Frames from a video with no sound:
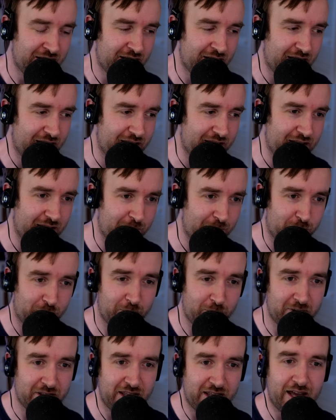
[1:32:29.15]
and
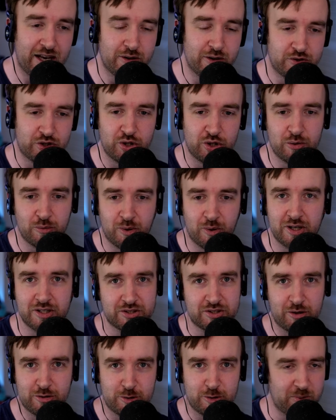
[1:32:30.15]
probably the end of June one, is
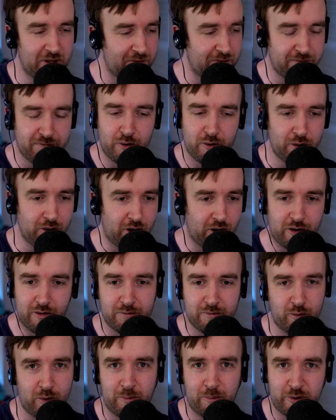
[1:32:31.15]
going to be full of
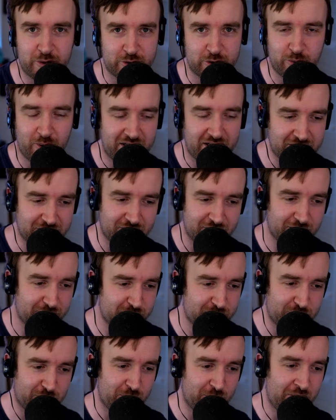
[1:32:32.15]
1.20 stuff,
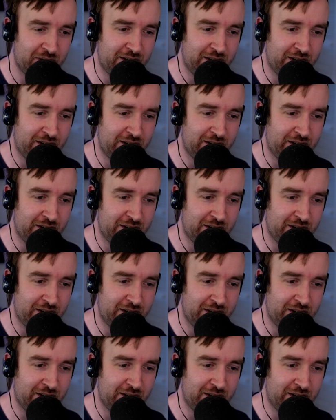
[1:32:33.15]
so